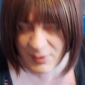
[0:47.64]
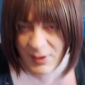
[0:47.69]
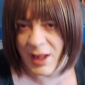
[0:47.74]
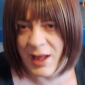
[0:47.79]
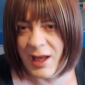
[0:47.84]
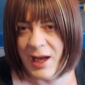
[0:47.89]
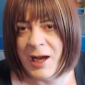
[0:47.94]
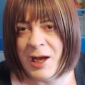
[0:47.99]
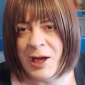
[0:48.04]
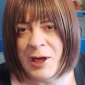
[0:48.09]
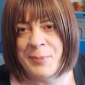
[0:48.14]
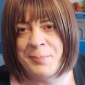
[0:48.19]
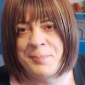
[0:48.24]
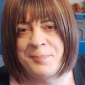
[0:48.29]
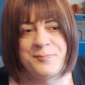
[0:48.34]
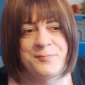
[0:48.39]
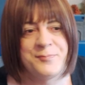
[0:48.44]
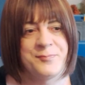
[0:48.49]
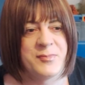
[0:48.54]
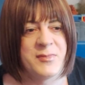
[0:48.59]

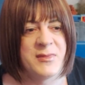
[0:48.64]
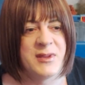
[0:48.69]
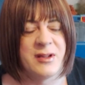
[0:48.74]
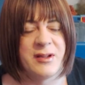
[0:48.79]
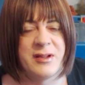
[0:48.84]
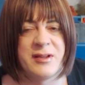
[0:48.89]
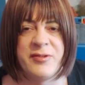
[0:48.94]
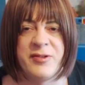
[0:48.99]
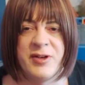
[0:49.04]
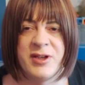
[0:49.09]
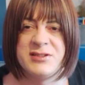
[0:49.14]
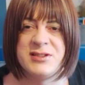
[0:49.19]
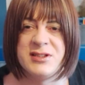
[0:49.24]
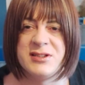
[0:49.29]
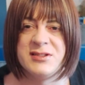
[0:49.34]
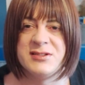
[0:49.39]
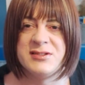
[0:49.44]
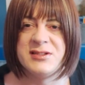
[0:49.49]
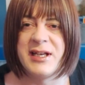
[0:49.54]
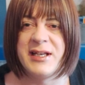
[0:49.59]
the first thing
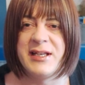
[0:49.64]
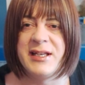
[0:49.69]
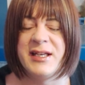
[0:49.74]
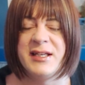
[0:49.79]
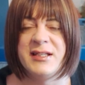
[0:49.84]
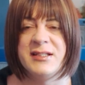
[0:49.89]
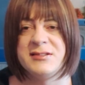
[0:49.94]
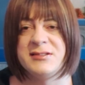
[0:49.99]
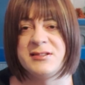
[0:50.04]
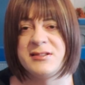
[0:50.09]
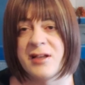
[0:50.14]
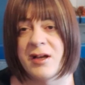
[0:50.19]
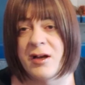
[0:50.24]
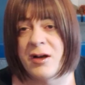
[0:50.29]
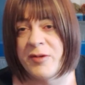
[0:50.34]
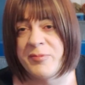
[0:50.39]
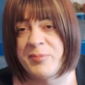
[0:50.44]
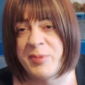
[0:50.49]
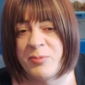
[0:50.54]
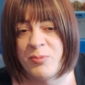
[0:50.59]
to say is that
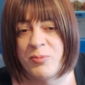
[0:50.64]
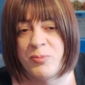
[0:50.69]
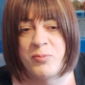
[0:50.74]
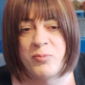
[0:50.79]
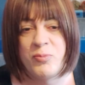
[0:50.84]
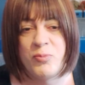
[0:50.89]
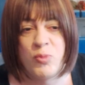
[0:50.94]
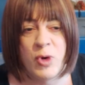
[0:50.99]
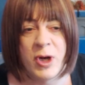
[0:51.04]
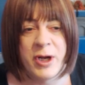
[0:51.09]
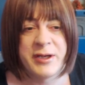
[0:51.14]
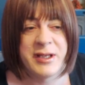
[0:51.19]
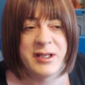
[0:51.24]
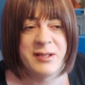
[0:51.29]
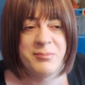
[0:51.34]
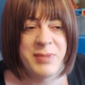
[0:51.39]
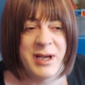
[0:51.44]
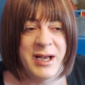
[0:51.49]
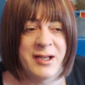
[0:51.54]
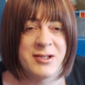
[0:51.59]
I've been working
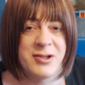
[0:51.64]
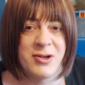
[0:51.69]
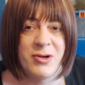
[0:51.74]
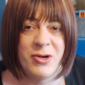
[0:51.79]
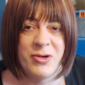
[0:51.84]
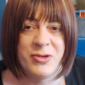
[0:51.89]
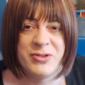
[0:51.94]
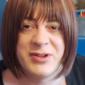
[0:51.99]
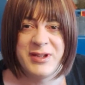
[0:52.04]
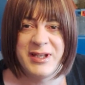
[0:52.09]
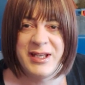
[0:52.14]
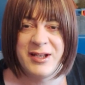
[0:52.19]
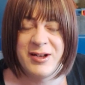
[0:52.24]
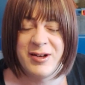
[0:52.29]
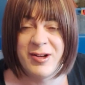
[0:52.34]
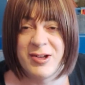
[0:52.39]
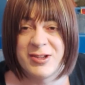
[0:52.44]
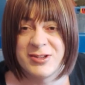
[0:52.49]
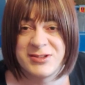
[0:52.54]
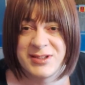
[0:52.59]
back on the
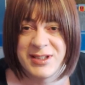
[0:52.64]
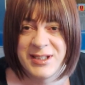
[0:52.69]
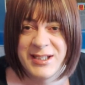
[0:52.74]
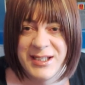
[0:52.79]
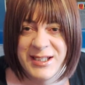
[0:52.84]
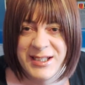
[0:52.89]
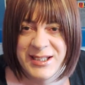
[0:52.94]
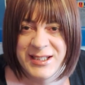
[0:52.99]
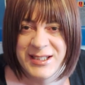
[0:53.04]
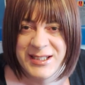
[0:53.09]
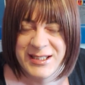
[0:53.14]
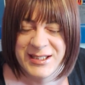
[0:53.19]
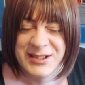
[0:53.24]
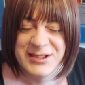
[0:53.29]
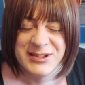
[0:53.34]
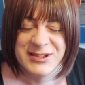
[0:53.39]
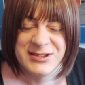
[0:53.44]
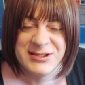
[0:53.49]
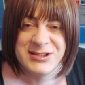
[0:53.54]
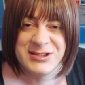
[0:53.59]
Class
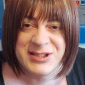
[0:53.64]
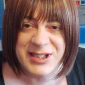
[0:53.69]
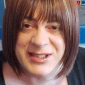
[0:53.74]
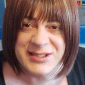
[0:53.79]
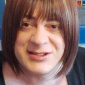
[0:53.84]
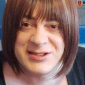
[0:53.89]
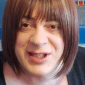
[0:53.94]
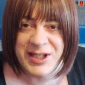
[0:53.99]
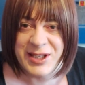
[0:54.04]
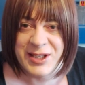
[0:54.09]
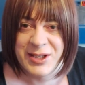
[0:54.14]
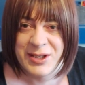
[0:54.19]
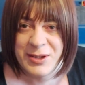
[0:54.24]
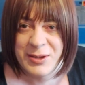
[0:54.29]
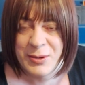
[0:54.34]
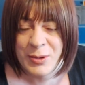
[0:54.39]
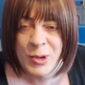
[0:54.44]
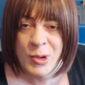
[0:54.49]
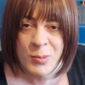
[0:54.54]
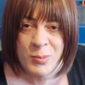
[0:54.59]
60
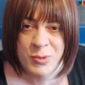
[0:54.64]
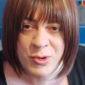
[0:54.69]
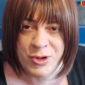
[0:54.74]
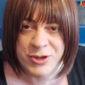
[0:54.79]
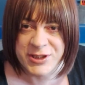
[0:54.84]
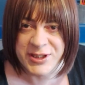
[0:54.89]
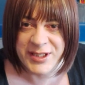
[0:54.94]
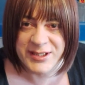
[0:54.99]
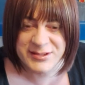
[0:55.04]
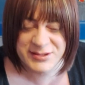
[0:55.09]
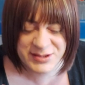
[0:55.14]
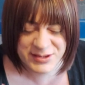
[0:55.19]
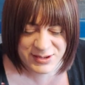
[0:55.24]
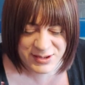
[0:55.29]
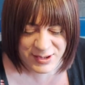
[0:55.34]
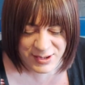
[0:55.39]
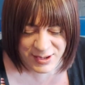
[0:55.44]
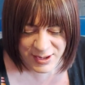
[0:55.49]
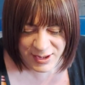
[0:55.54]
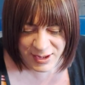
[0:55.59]
projects,
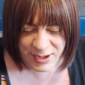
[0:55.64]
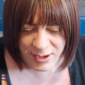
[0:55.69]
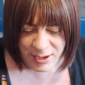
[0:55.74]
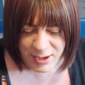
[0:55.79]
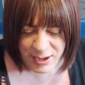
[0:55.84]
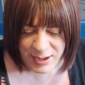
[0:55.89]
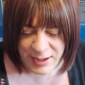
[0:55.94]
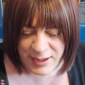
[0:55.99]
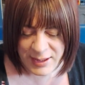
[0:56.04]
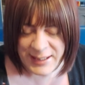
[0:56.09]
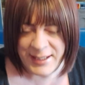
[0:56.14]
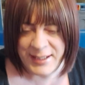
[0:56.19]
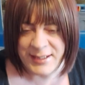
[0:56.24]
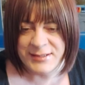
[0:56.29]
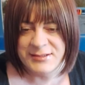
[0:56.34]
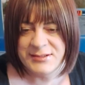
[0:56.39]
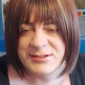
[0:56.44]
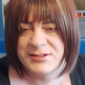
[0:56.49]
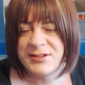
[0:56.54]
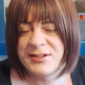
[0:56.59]

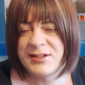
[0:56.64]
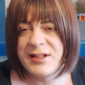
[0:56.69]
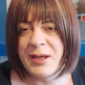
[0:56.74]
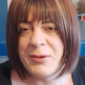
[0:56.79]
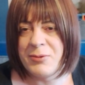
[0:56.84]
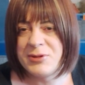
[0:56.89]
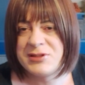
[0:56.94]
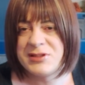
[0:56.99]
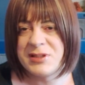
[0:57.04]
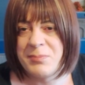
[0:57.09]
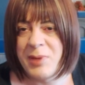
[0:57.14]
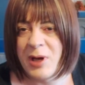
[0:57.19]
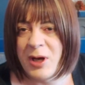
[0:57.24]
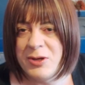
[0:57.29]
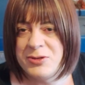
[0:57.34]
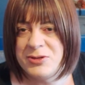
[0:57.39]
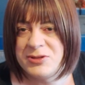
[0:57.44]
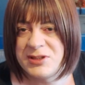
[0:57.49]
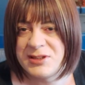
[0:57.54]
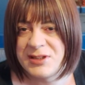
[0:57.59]
and there were
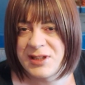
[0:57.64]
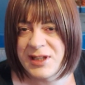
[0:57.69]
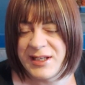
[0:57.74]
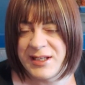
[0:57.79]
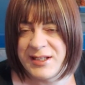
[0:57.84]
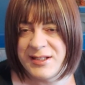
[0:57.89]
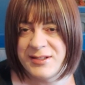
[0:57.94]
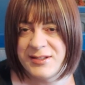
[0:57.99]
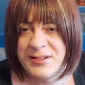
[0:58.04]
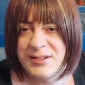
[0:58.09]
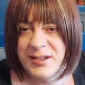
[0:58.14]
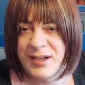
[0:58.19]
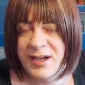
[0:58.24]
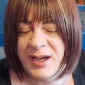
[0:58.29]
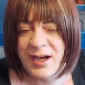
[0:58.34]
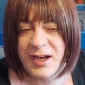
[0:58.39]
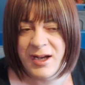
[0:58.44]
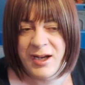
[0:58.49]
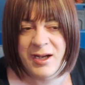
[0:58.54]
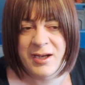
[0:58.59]
supposedly
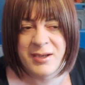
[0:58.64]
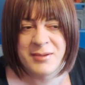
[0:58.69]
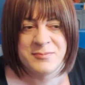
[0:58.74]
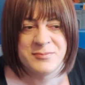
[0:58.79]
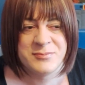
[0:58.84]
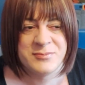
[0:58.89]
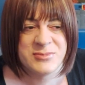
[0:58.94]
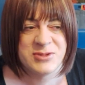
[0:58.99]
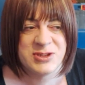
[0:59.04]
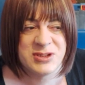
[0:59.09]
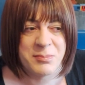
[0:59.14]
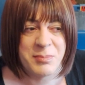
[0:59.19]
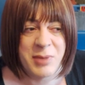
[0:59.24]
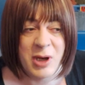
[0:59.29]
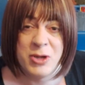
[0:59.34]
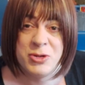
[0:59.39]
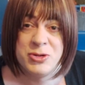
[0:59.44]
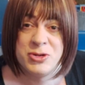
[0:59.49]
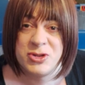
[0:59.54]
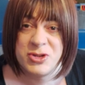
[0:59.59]

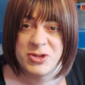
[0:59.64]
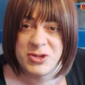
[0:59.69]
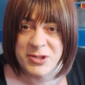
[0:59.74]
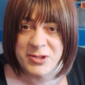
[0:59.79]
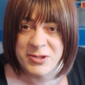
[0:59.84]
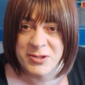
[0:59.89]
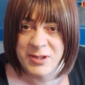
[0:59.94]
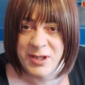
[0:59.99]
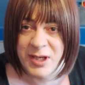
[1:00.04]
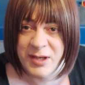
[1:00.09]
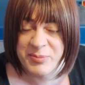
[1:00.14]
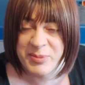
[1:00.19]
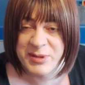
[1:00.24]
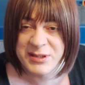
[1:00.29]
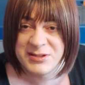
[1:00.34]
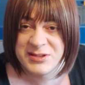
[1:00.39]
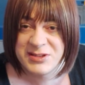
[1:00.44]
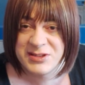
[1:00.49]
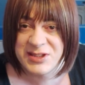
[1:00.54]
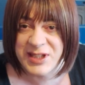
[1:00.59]
supposed to have been
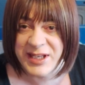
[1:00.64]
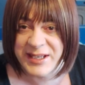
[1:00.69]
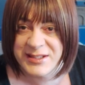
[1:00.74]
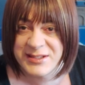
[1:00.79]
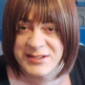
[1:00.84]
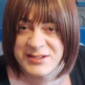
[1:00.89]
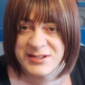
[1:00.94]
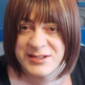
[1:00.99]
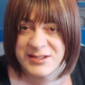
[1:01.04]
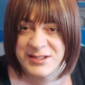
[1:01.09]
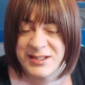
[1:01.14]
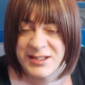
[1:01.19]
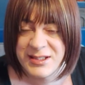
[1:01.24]
6